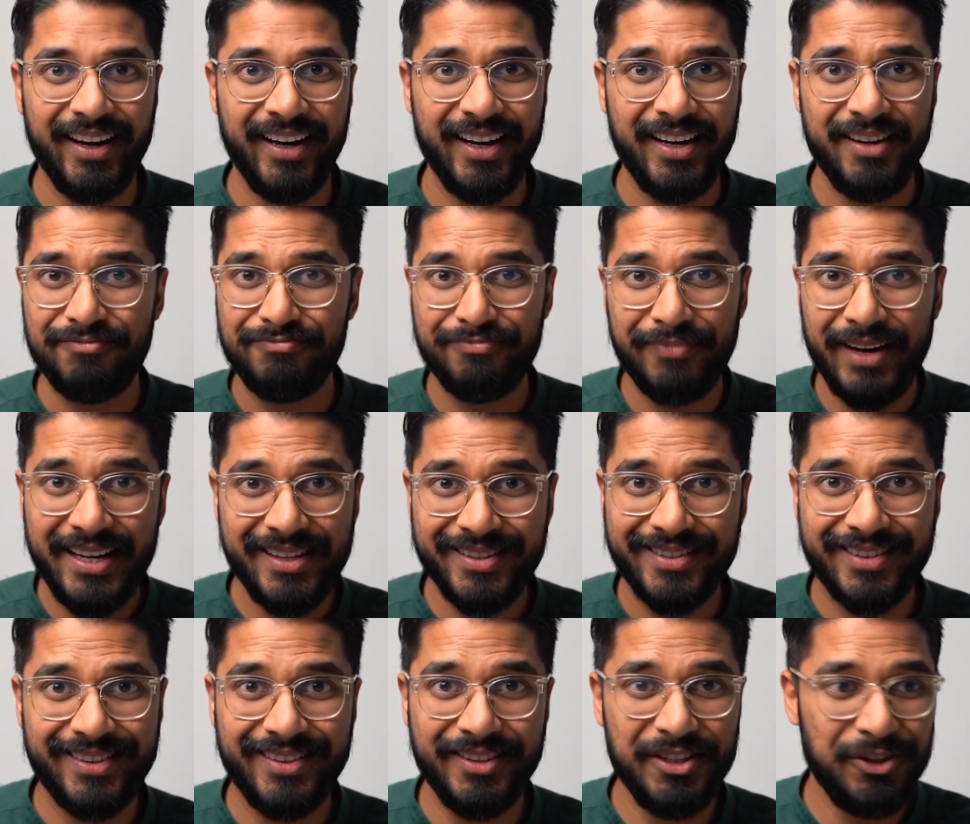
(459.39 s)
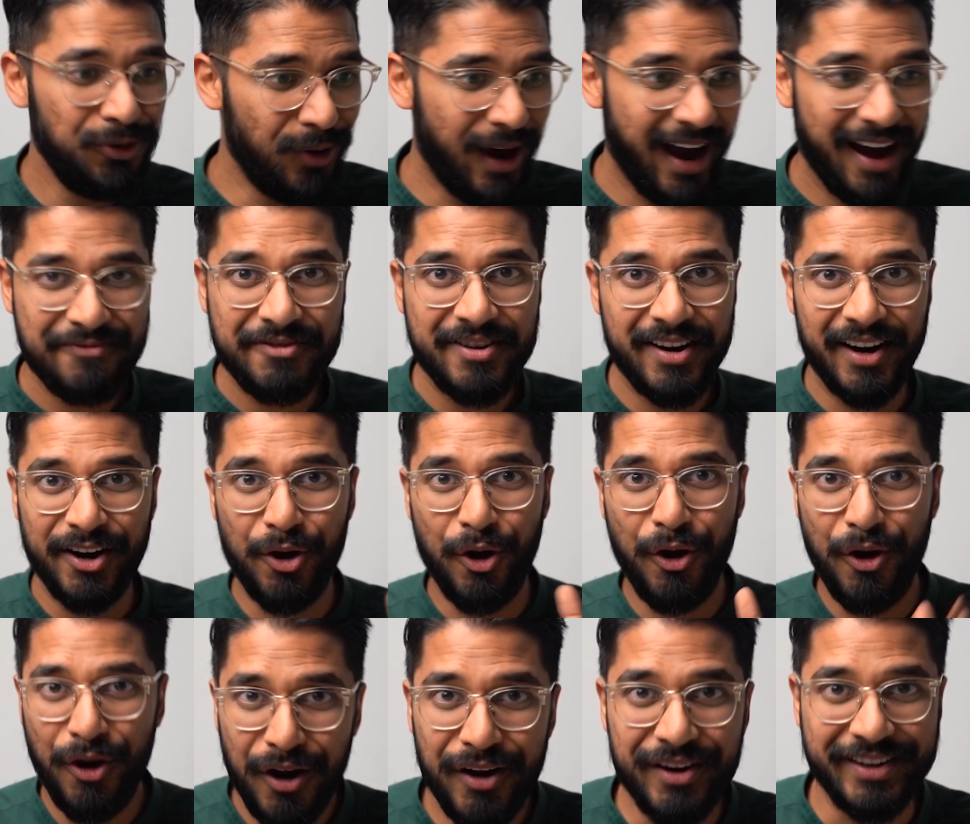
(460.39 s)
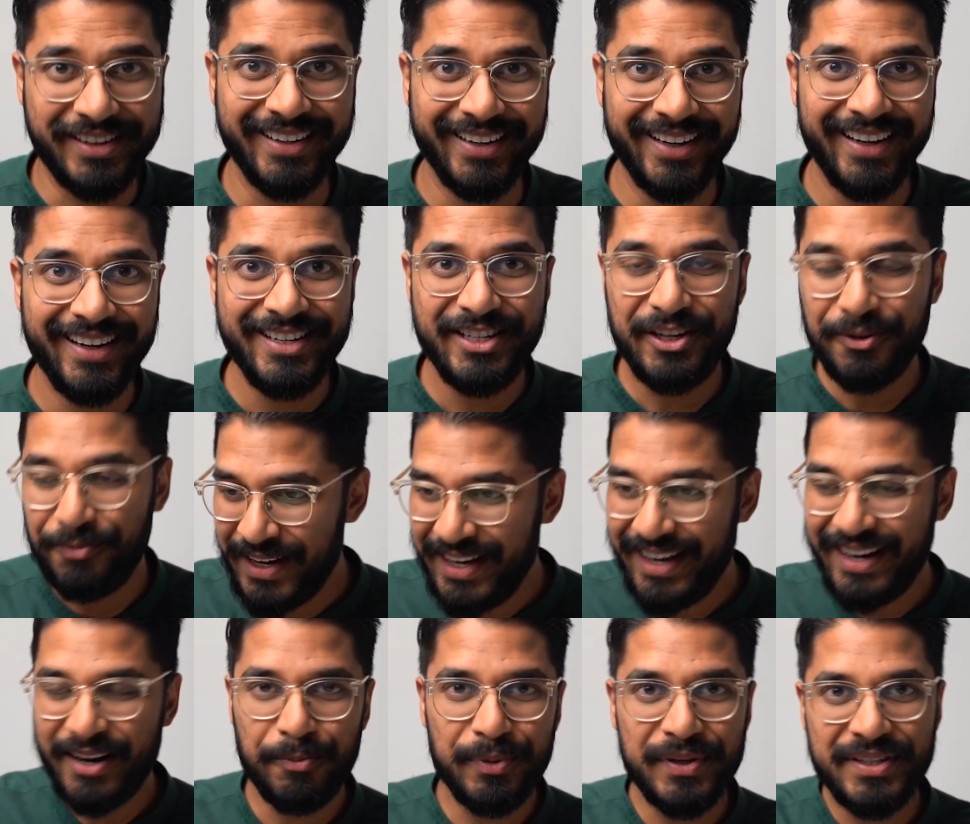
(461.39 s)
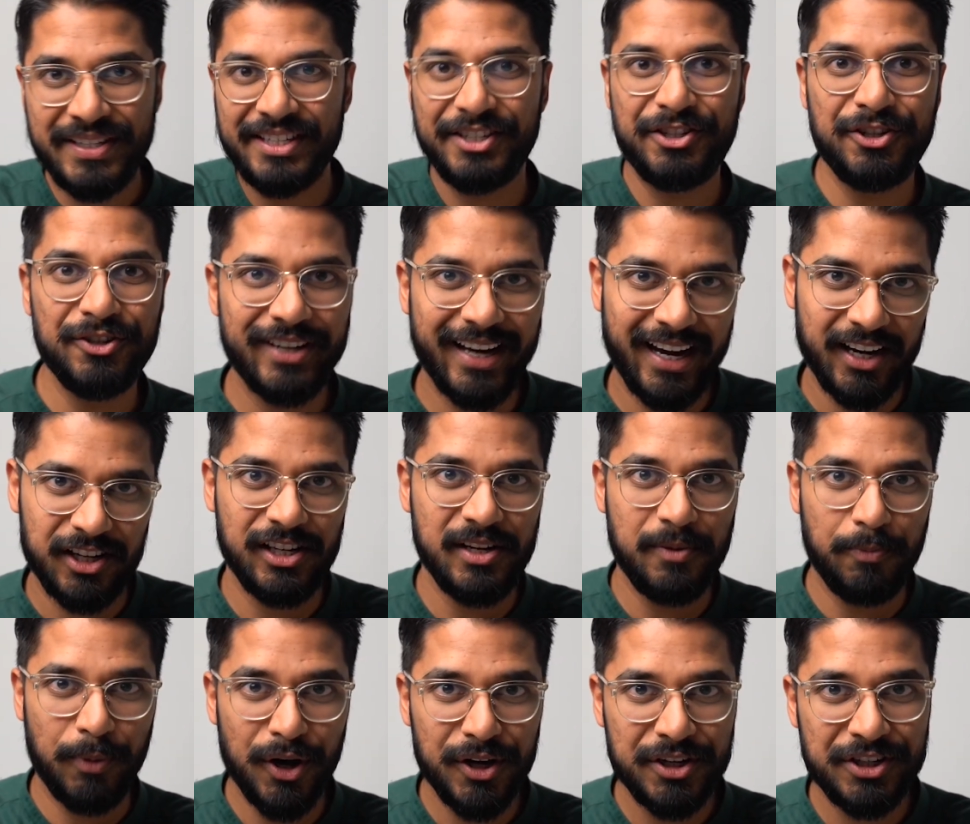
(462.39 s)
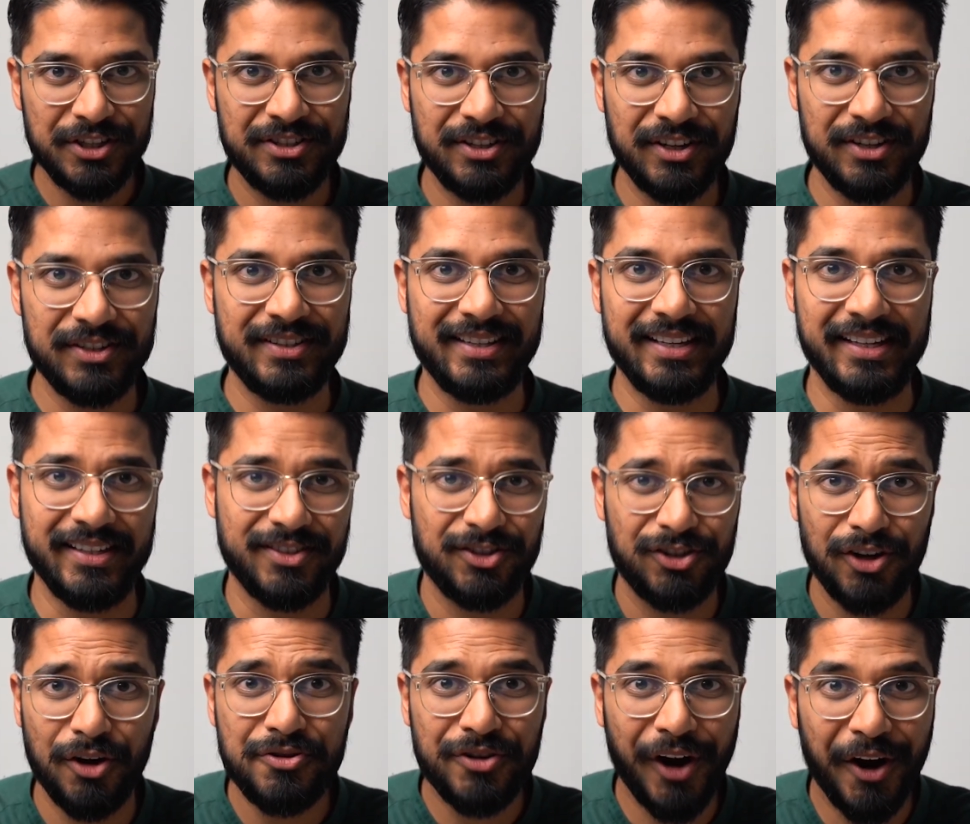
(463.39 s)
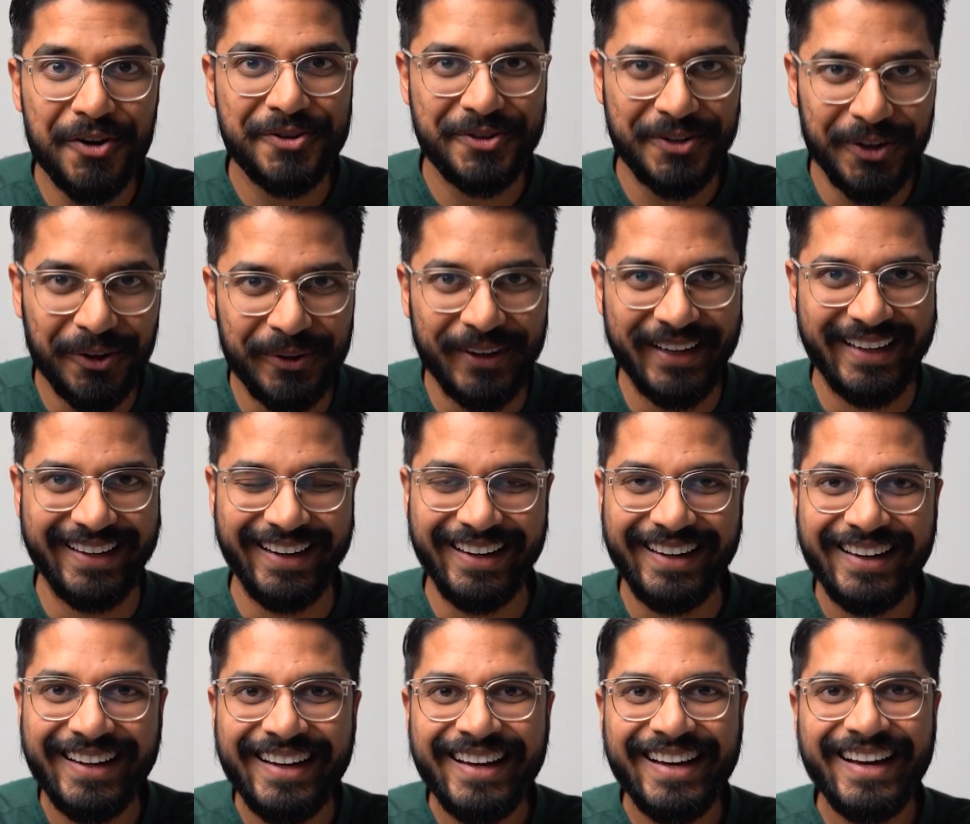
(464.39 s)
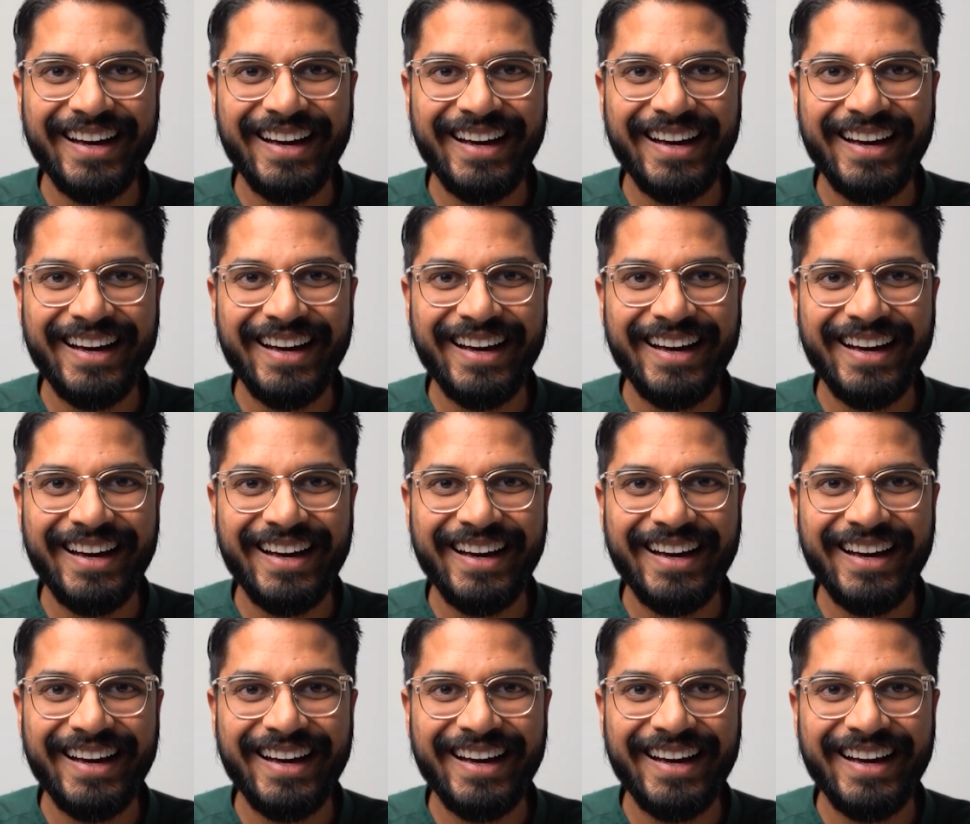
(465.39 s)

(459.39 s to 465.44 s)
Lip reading: it means you haven't earned to be in a position to actually purchase those things. So don't do it.